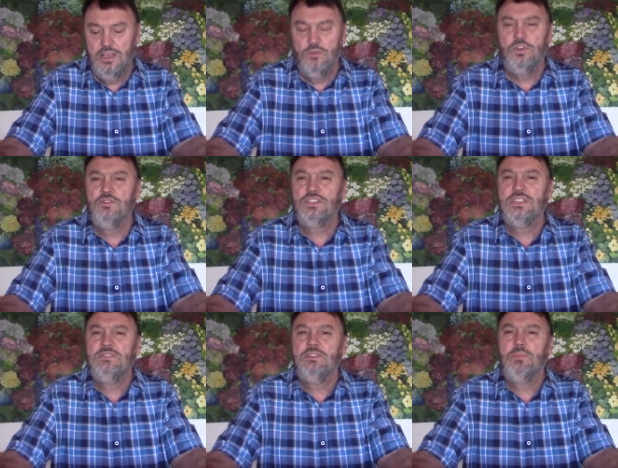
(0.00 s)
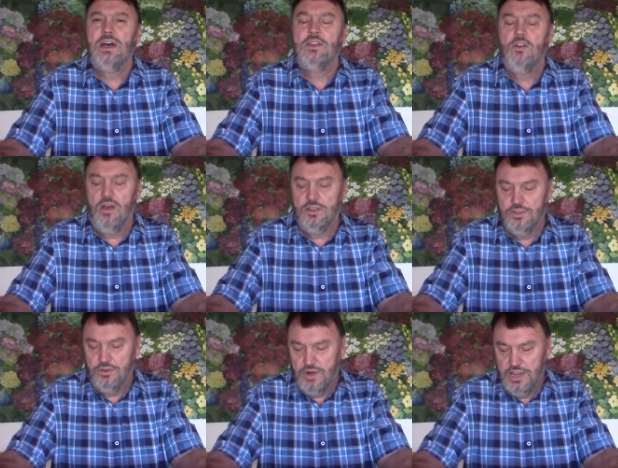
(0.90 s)
We receive it by God's
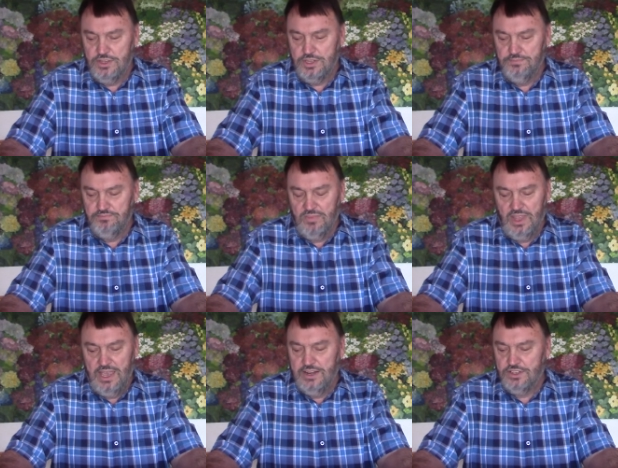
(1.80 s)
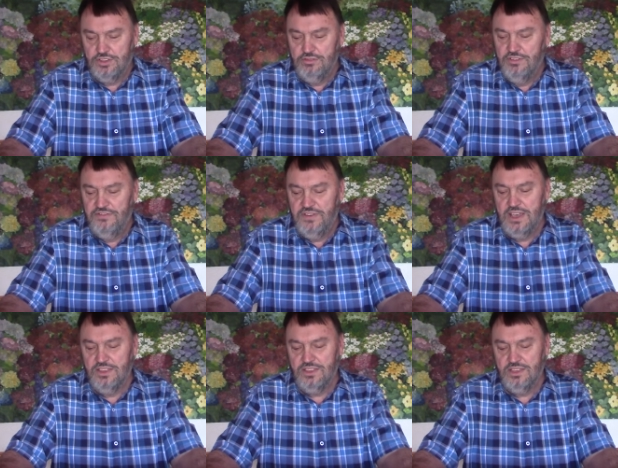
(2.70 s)
grace, and it's through
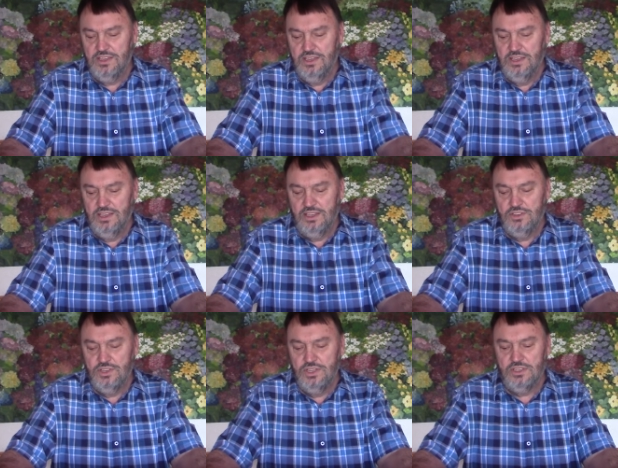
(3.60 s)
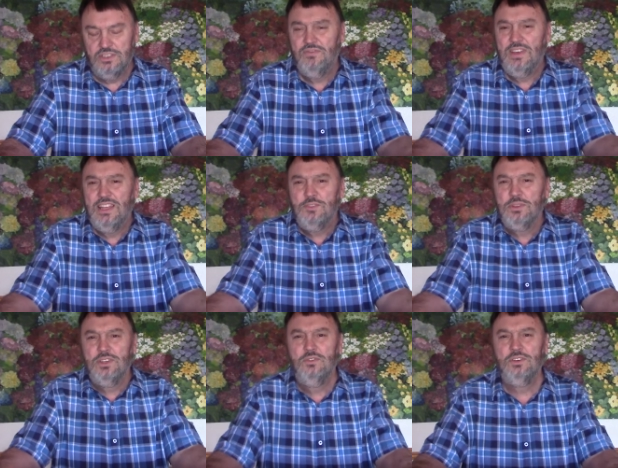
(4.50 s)
faith in Jesus. In fact, that's what
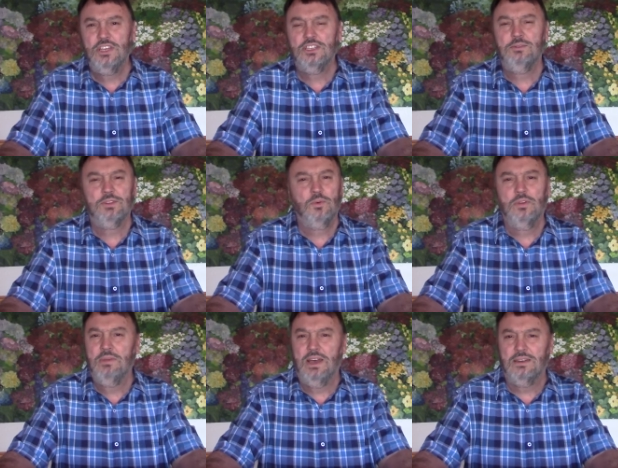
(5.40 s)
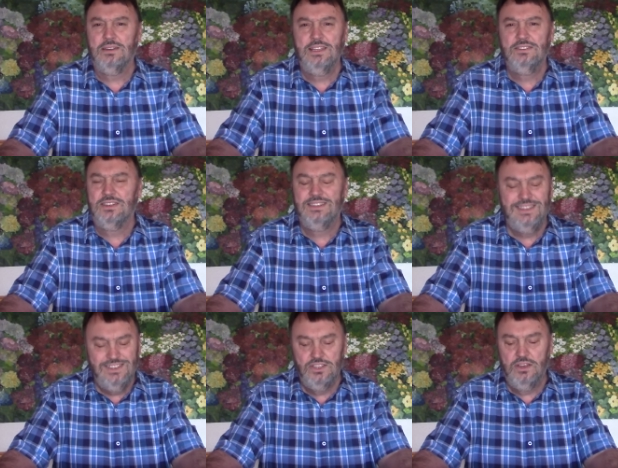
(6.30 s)
the New Testament is all about. That's the
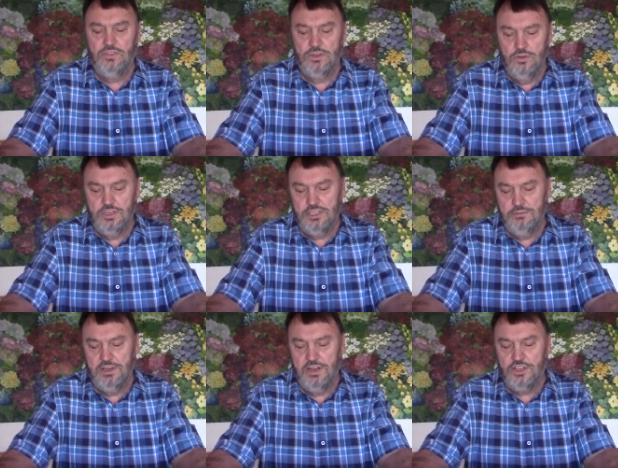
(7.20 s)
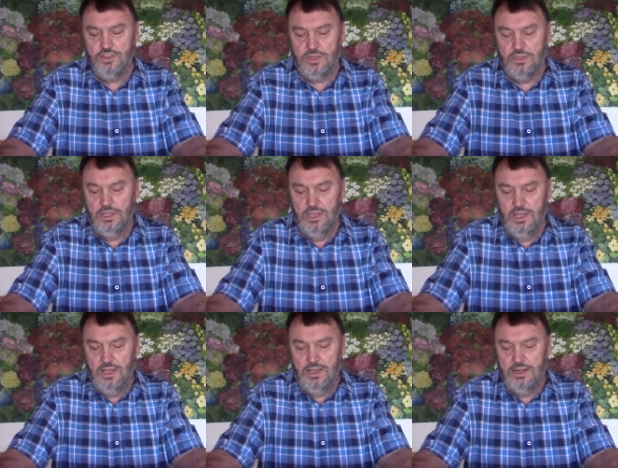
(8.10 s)
teaching of the New Testament in a nutshell.
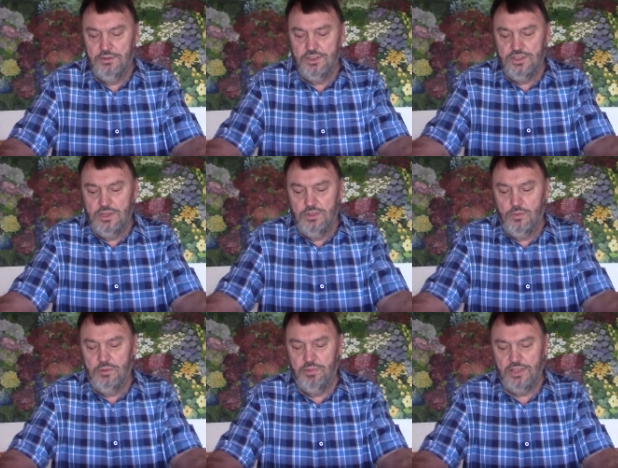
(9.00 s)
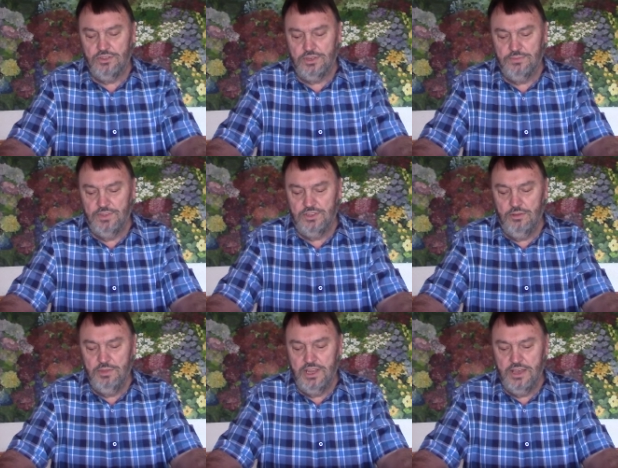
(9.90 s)
Uh, let me just share with you one passage. There's so
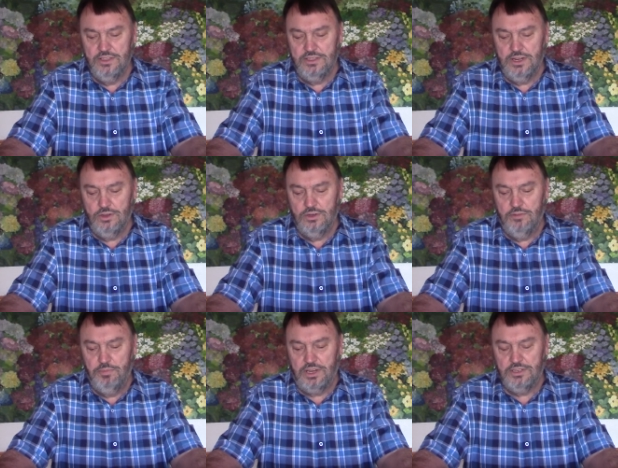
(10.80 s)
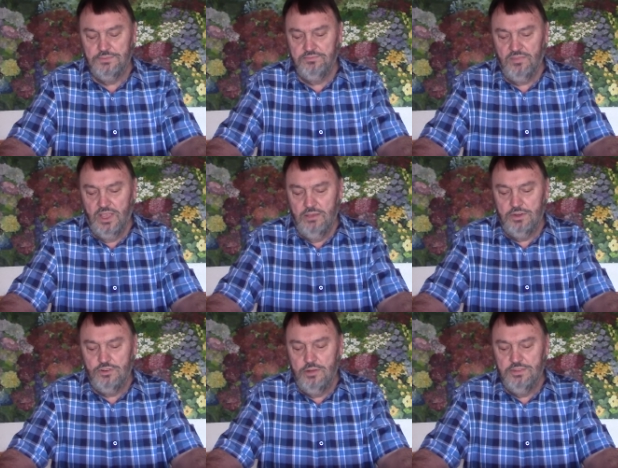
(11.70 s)
many others that I could have picked.
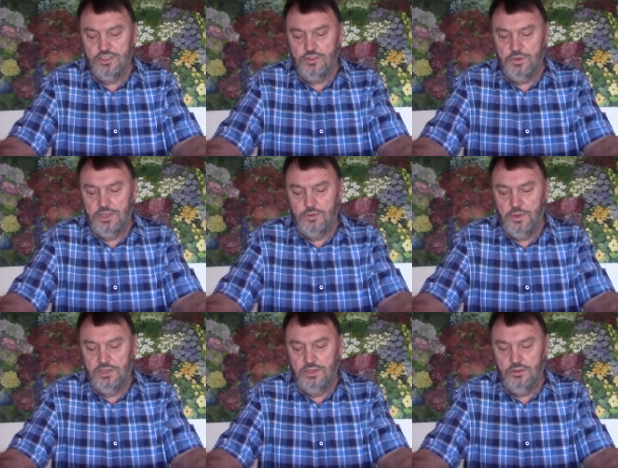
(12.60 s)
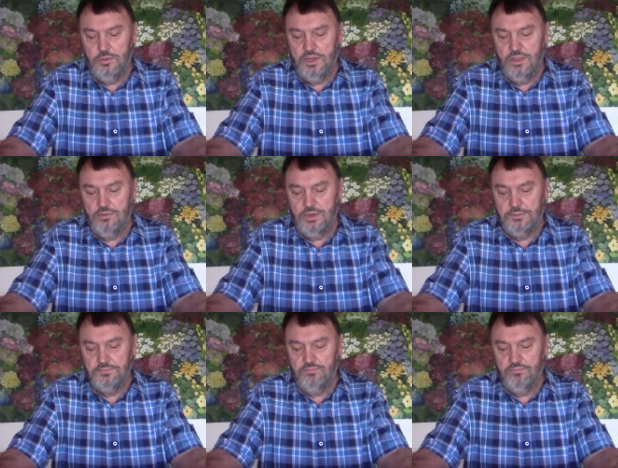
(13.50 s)
But Romans 3 20 to 23.